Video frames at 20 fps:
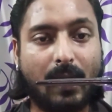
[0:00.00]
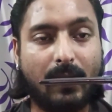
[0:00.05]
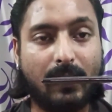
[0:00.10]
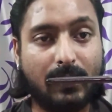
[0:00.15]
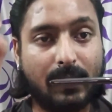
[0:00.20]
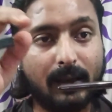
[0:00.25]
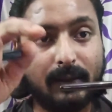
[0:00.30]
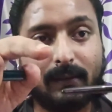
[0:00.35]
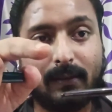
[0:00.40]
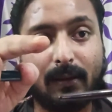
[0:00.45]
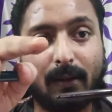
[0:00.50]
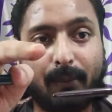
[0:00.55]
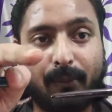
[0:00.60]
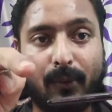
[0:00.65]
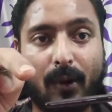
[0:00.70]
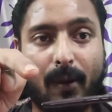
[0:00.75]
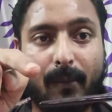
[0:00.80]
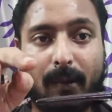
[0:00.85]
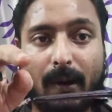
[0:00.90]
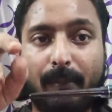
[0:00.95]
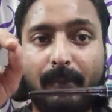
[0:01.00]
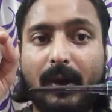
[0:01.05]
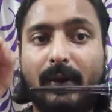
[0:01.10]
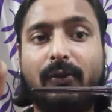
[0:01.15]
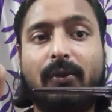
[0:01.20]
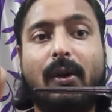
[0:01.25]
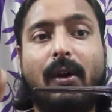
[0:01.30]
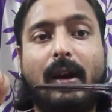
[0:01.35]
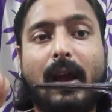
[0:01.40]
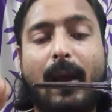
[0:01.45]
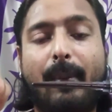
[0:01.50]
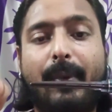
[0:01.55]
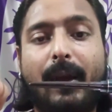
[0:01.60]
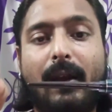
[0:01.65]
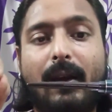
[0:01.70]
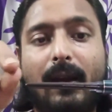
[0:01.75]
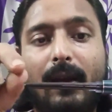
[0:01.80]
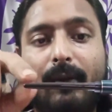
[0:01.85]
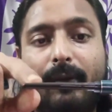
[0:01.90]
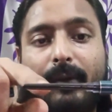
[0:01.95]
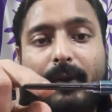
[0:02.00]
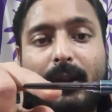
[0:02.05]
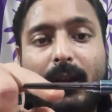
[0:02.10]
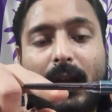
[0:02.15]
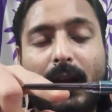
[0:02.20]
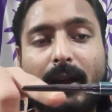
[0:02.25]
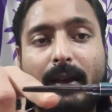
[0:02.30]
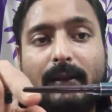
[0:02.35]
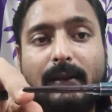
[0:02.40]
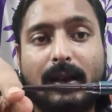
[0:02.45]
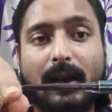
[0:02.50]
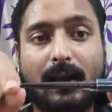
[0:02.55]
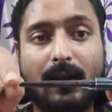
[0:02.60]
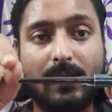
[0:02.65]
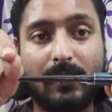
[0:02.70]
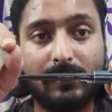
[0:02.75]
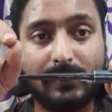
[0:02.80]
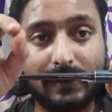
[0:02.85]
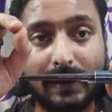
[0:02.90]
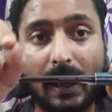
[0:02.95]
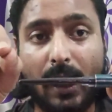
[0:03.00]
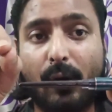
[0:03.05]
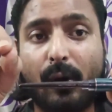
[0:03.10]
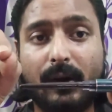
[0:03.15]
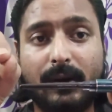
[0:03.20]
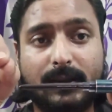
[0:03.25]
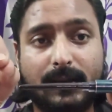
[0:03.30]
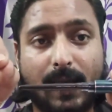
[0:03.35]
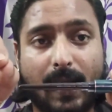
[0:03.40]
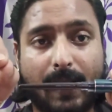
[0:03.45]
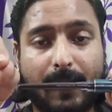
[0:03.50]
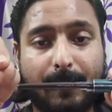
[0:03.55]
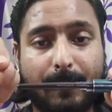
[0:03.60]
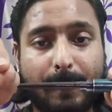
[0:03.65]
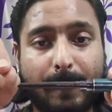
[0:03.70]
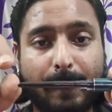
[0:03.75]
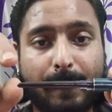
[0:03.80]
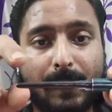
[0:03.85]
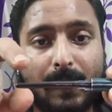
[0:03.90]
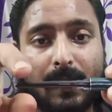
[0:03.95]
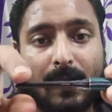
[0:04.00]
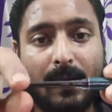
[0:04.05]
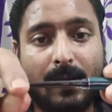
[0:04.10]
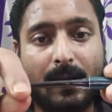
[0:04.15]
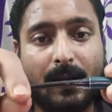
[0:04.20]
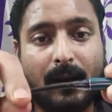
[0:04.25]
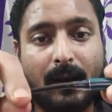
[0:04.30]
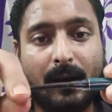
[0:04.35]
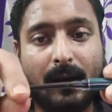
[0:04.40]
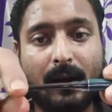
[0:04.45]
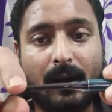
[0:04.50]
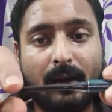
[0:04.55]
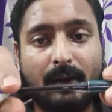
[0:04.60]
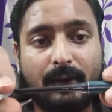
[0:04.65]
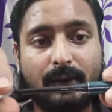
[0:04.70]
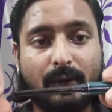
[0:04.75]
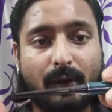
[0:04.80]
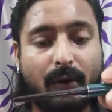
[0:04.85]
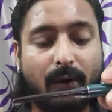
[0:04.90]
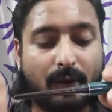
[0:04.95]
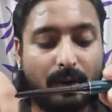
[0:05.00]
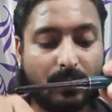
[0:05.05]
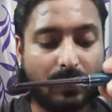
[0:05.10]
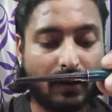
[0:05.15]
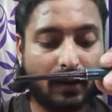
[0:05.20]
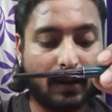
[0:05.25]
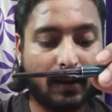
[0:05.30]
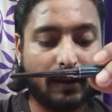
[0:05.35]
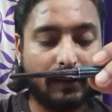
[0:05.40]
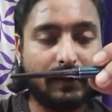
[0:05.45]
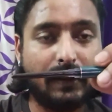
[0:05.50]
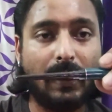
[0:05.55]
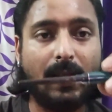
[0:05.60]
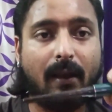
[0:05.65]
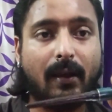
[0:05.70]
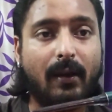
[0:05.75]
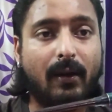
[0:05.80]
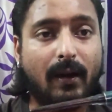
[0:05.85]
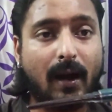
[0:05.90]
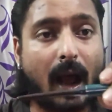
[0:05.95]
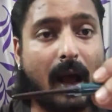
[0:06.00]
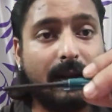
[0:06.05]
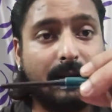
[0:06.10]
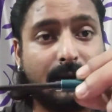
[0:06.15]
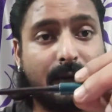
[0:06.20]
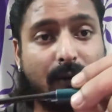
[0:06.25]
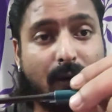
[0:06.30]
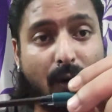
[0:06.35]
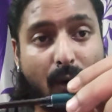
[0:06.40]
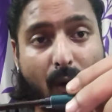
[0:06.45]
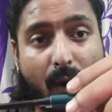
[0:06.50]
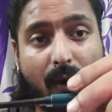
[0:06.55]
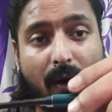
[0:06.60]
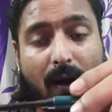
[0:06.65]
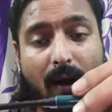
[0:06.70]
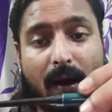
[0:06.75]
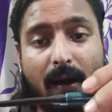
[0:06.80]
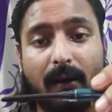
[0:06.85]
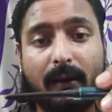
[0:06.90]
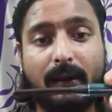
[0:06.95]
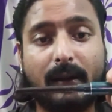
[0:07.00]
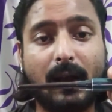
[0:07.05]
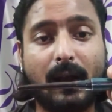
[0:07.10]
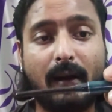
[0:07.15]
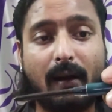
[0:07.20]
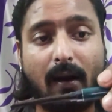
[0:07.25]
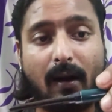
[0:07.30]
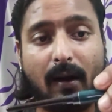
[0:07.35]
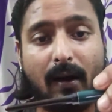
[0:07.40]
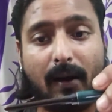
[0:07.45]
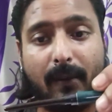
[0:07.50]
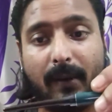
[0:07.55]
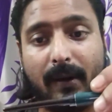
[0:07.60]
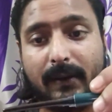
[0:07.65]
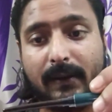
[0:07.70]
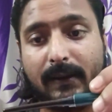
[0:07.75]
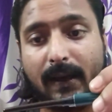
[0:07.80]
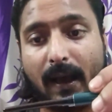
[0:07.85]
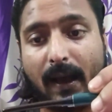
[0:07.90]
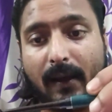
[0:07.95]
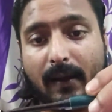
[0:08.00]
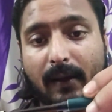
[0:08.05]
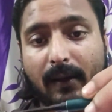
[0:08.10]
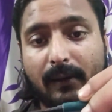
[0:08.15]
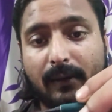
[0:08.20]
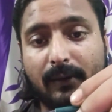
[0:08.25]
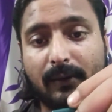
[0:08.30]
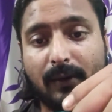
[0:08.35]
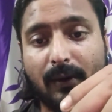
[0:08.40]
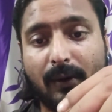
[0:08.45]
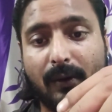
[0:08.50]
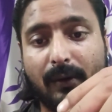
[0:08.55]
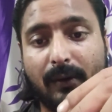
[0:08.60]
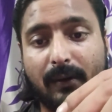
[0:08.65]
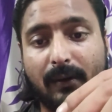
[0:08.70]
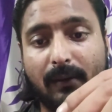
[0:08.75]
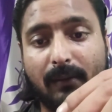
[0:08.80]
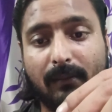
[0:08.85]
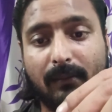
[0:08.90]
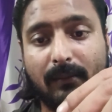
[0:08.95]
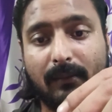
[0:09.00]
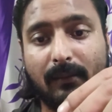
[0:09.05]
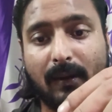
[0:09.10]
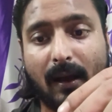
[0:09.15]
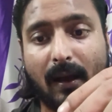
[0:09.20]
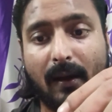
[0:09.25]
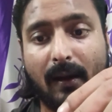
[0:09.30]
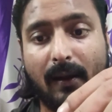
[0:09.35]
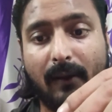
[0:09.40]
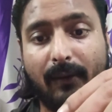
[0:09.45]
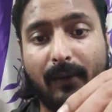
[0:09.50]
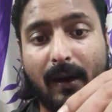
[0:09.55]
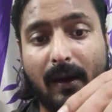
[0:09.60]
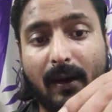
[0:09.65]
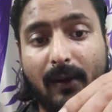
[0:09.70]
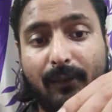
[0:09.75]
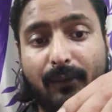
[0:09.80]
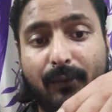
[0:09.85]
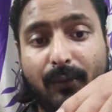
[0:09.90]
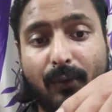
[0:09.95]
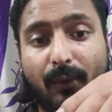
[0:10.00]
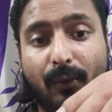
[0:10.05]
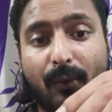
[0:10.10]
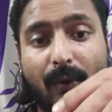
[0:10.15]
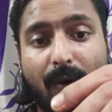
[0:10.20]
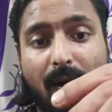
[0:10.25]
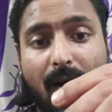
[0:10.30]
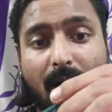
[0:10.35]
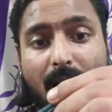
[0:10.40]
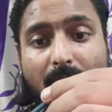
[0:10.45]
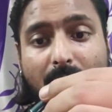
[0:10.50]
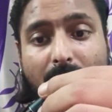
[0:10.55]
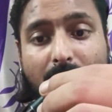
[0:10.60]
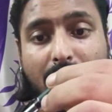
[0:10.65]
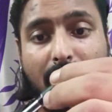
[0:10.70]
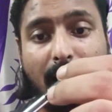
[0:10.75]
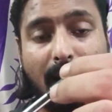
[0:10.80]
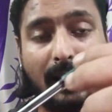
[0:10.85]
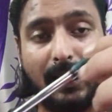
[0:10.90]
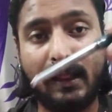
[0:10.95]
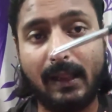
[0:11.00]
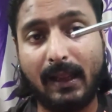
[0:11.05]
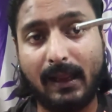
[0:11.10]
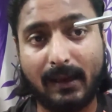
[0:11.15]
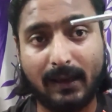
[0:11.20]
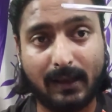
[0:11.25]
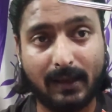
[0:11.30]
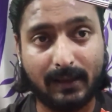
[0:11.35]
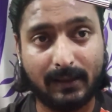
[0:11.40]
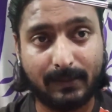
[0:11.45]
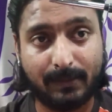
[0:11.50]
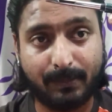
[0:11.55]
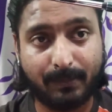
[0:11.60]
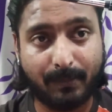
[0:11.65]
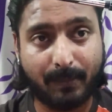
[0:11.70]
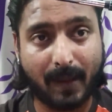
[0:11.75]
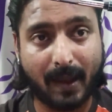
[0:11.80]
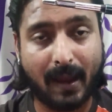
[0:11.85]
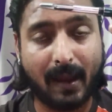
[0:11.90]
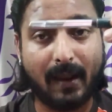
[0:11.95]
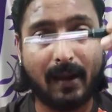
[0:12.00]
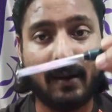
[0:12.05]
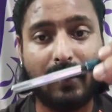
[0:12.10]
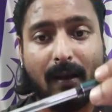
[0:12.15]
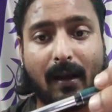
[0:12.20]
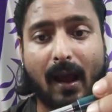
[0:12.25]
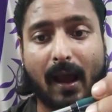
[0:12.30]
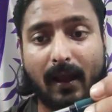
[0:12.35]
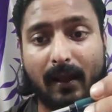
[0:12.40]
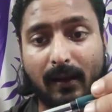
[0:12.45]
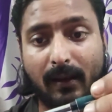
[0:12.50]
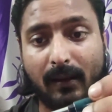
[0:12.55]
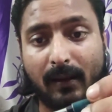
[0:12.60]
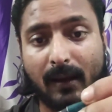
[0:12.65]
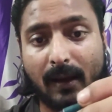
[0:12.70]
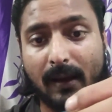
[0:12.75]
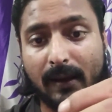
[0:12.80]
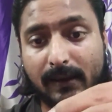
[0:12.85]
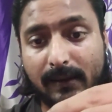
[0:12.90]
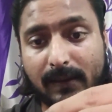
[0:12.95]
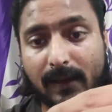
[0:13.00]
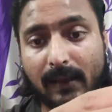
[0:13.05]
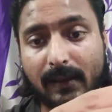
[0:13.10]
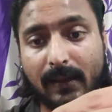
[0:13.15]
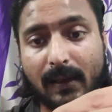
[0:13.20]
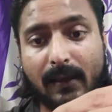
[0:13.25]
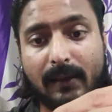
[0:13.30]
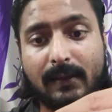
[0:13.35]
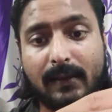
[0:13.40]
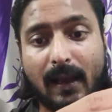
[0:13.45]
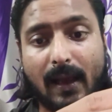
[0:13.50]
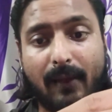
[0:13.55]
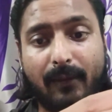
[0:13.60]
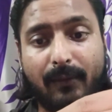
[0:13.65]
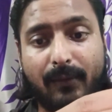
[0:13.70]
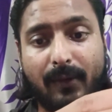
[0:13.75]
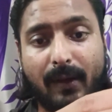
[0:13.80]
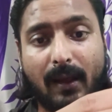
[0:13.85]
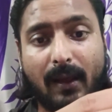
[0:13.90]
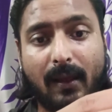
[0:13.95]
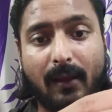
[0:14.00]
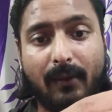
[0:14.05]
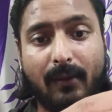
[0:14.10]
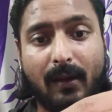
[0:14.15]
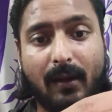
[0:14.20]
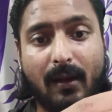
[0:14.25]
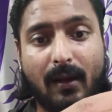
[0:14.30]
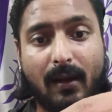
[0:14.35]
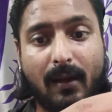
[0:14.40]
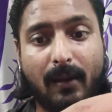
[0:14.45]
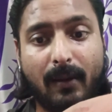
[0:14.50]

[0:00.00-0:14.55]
And this problem does not happen if there is a silicone sack. So silicone lasts longer than a rubber sack. So, and even if you are cleaning this pen, I suggest every